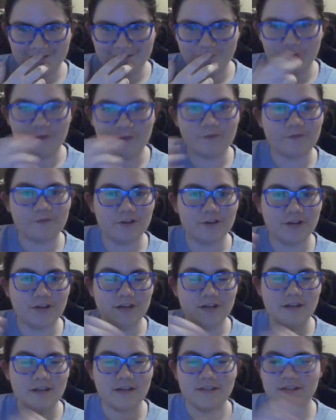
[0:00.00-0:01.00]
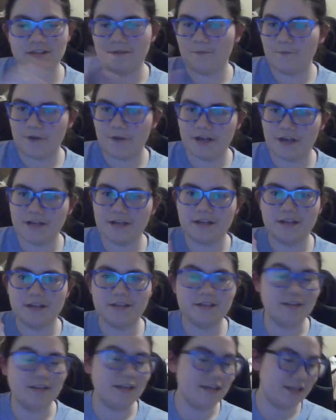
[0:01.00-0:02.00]
Wolverine ends up fighting
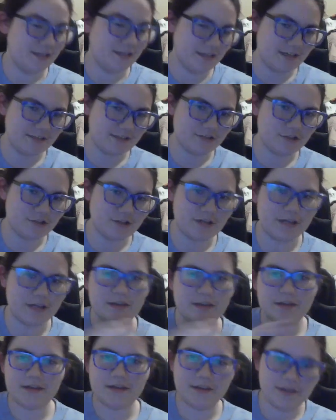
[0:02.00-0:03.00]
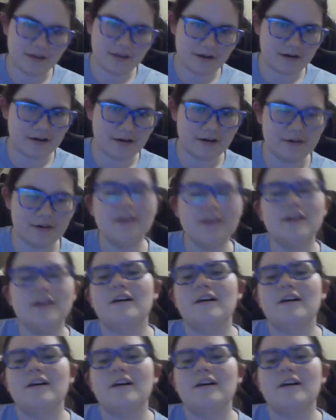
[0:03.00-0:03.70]
Lady Deathstrike, killing her.